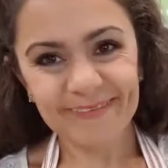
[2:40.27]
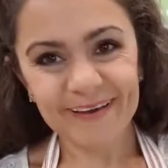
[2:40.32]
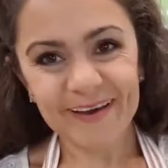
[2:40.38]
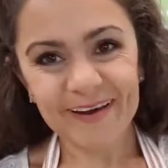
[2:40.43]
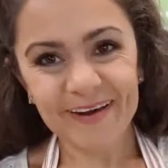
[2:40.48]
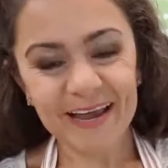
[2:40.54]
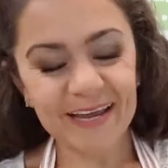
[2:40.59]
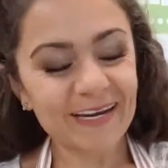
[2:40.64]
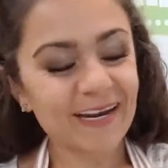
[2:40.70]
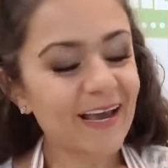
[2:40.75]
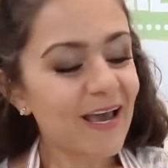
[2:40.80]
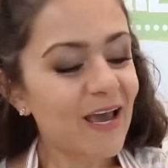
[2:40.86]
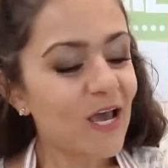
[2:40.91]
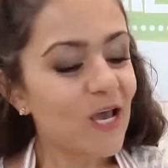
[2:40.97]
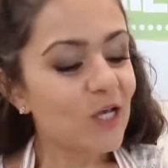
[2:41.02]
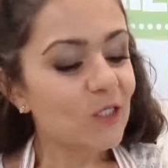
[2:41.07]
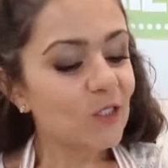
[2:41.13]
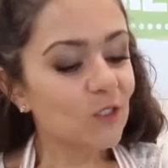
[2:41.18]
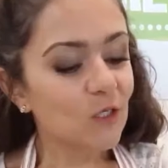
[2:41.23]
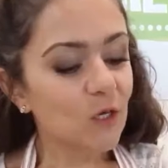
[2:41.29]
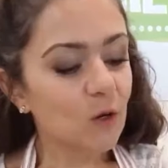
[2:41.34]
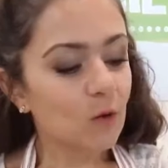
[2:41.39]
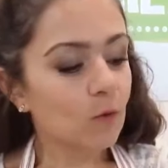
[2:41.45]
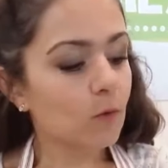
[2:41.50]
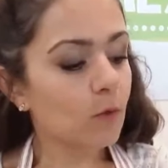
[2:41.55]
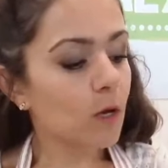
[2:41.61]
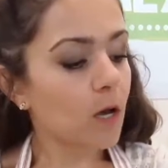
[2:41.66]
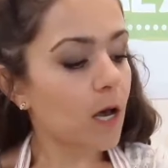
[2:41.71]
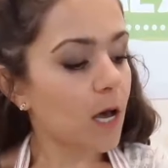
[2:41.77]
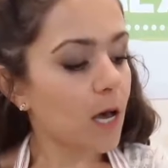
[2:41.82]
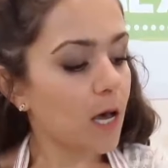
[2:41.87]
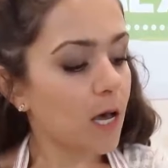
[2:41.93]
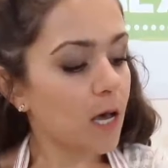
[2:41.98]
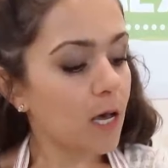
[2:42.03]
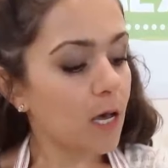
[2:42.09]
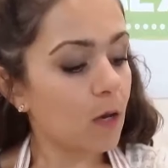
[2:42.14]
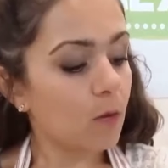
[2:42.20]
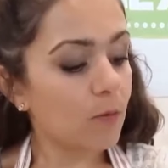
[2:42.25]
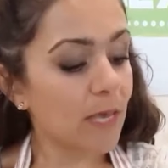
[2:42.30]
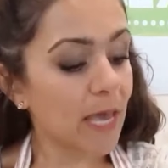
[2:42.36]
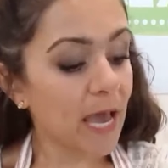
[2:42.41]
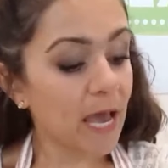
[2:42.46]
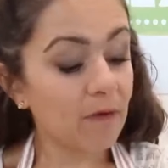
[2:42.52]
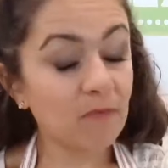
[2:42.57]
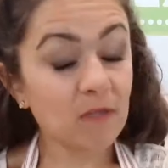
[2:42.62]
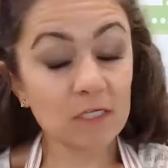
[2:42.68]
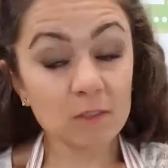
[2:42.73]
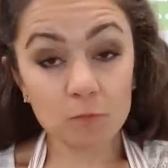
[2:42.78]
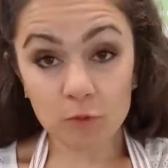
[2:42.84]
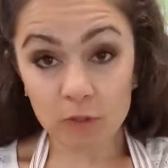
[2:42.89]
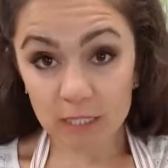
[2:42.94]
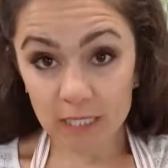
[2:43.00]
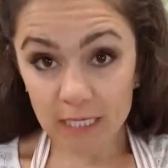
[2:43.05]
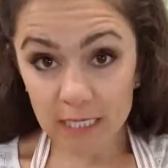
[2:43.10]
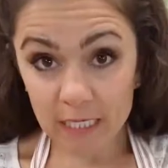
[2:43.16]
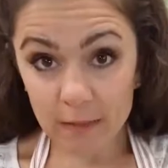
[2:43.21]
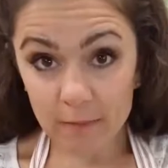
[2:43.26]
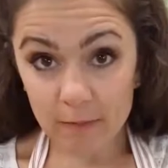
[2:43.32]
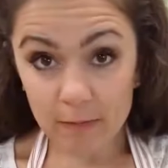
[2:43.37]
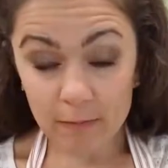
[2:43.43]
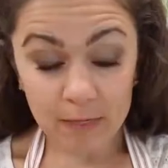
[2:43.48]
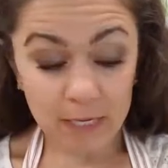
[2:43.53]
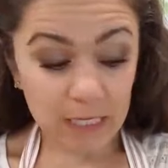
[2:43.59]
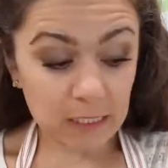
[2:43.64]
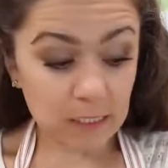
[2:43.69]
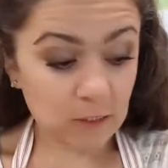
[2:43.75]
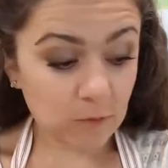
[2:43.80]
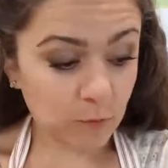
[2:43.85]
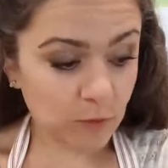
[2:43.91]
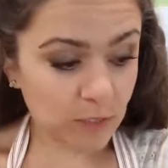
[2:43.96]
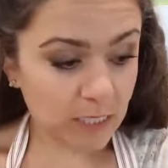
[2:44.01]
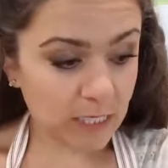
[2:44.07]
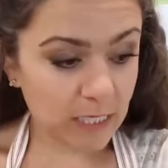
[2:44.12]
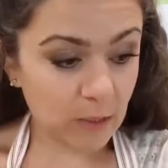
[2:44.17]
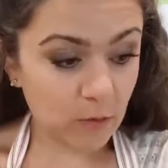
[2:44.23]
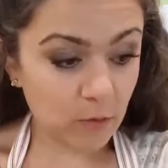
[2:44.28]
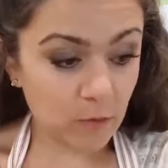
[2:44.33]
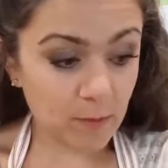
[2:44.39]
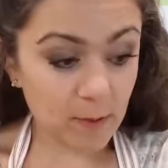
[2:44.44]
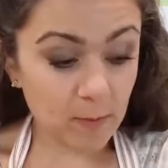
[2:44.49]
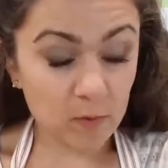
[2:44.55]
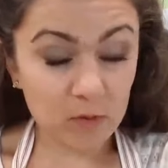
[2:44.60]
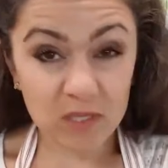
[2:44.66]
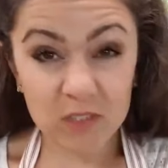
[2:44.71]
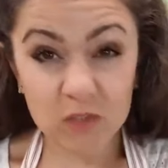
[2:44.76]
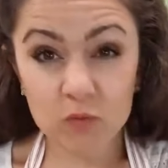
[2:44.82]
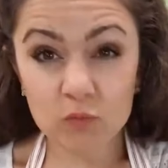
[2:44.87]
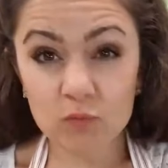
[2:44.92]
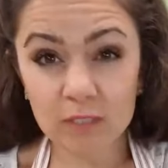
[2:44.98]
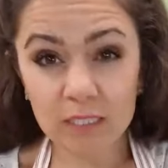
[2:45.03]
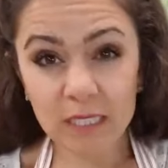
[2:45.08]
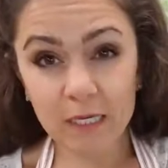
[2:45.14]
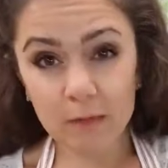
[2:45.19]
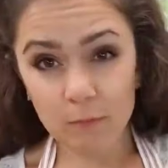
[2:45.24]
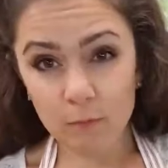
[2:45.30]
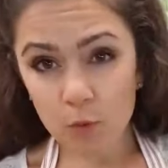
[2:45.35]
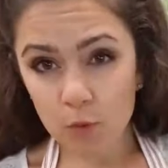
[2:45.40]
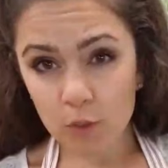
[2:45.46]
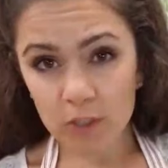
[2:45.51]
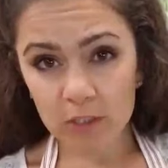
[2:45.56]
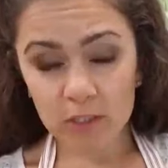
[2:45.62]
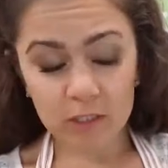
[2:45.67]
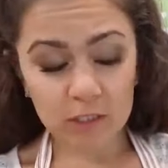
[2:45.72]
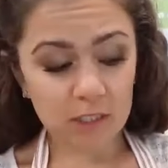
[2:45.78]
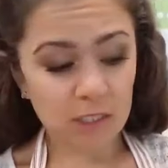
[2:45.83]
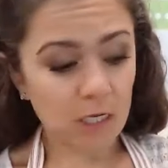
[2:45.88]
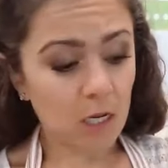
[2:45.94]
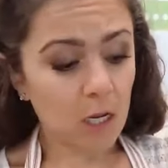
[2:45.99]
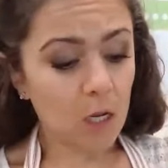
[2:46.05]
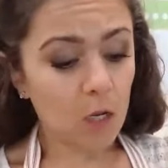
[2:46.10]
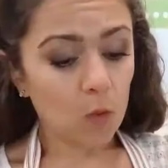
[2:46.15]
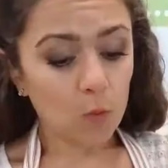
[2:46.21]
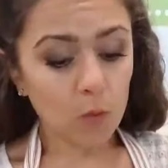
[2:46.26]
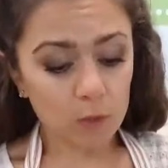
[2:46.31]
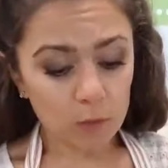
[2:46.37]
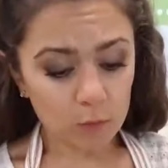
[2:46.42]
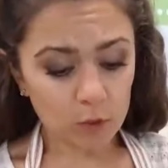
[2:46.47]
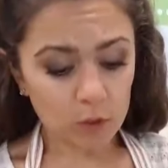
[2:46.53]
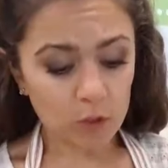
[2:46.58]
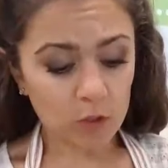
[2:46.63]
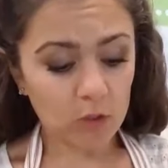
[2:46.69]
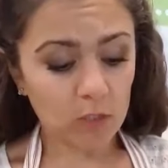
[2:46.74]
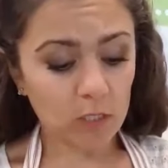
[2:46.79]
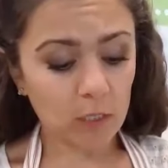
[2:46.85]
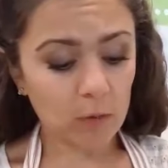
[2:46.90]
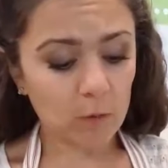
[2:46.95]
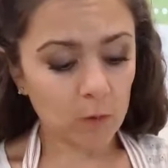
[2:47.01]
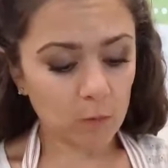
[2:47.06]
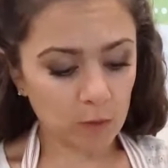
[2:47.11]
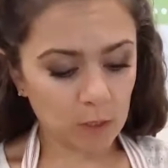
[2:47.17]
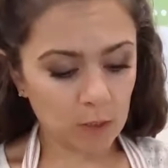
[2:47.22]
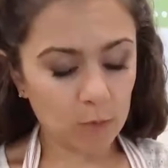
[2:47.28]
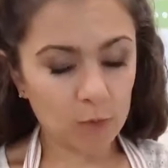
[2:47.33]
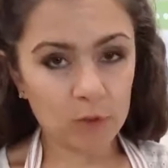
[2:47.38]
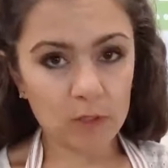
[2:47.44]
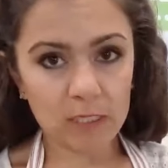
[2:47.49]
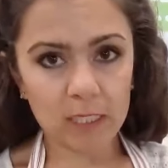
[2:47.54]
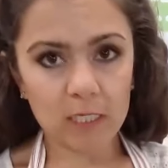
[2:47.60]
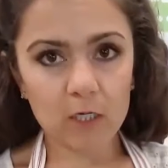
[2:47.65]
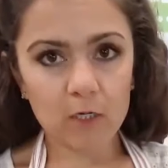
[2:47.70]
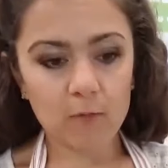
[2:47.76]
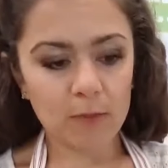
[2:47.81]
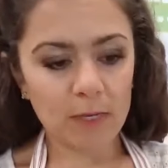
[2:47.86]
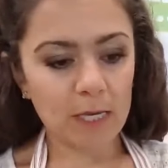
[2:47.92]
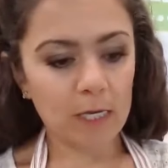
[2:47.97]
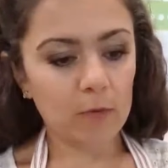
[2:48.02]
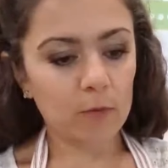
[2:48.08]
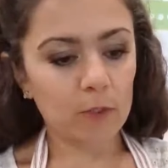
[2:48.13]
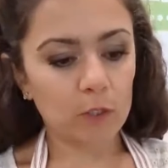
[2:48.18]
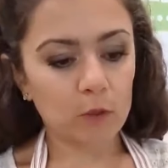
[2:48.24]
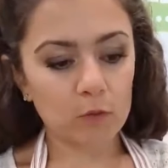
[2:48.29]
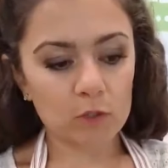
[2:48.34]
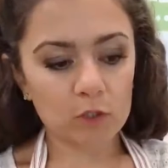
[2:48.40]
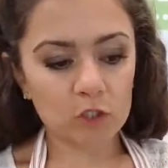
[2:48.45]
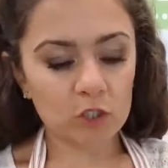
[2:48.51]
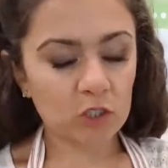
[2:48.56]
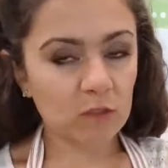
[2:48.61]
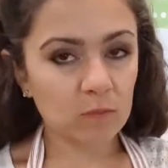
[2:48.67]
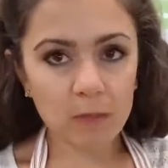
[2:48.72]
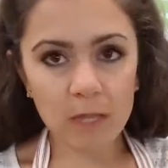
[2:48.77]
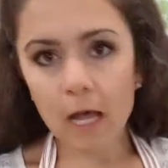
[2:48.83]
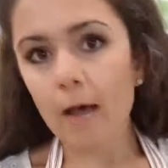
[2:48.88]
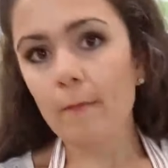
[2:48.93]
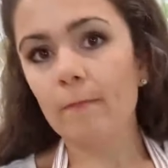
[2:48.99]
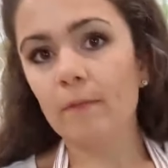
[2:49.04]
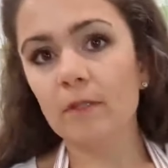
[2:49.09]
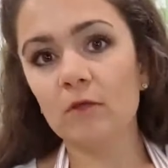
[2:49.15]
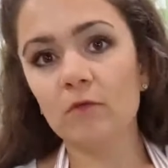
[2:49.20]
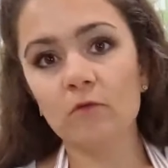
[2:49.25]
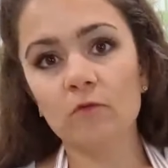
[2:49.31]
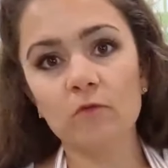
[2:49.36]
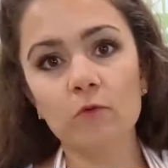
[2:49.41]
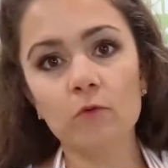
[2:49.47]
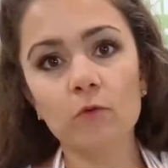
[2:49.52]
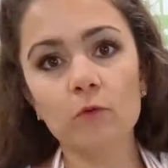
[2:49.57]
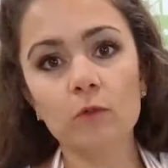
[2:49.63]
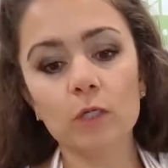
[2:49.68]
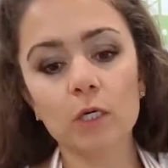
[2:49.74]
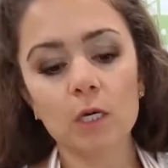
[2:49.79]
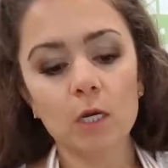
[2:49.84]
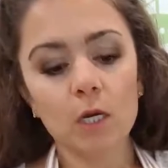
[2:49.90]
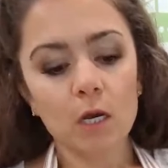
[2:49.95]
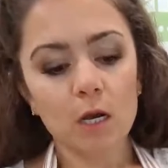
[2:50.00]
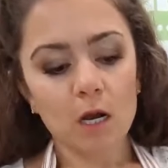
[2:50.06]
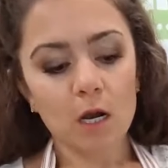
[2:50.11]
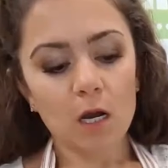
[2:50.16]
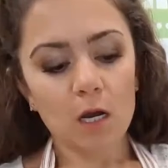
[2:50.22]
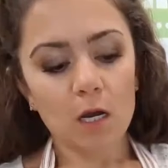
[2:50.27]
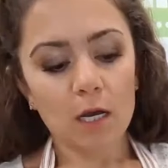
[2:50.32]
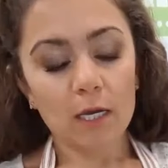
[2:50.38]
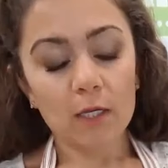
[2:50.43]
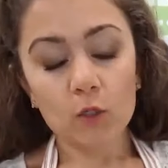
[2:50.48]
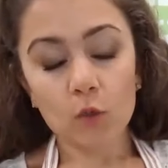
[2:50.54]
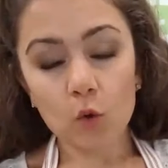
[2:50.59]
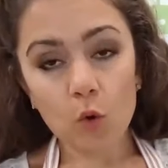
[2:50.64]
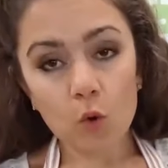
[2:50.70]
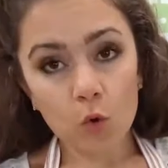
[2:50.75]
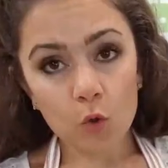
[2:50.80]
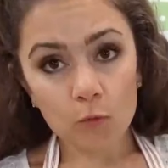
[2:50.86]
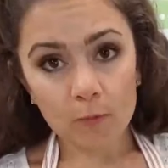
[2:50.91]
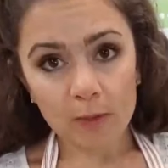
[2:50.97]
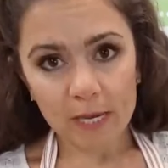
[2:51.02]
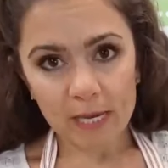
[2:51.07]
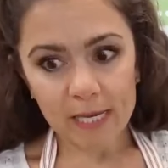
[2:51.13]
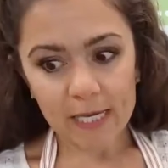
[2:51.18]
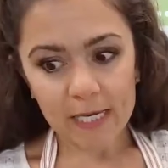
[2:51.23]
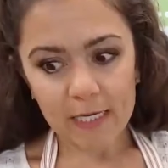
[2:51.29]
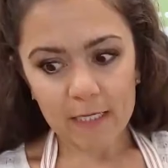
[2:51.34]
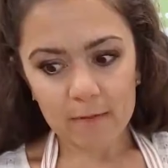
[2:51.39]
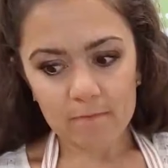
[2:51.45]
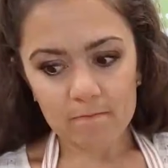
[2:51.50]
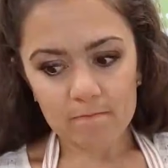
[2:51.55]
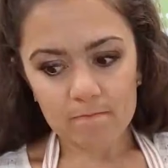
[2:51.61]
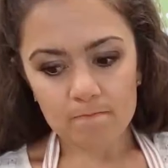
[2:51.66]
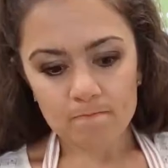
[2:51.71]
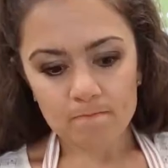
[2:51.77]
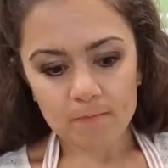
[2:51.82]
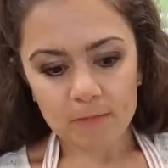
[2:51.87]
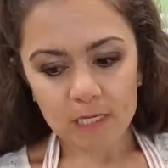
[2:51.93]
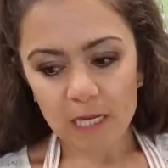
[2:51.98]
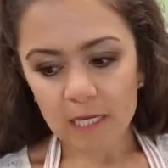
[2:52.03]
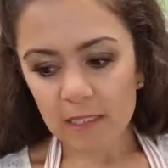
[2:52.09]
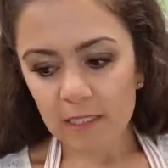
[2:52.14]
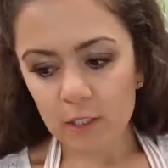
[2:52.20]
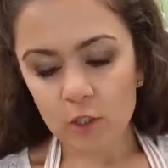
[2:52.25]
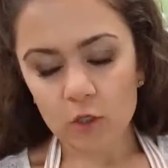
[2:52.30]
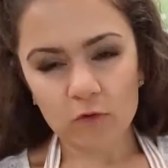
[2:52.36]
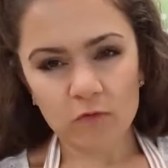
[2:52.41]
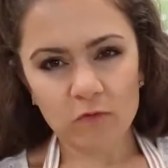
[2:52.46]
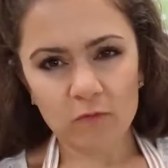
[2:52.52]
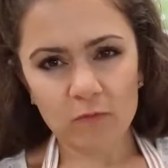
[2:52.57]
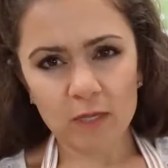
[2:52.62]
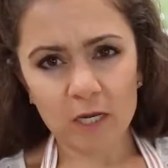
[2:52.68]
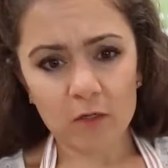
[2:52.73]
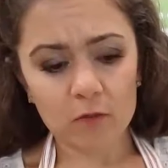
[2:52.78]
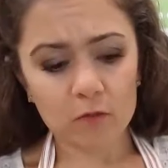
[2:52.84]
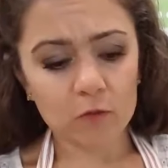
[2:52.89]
All right, so we have this preheating. My pan is preheating. Remember, that's really important when we're cooking. We want to preheat our pan. We don't want to just plop in the food in a cold pan and then cook from there.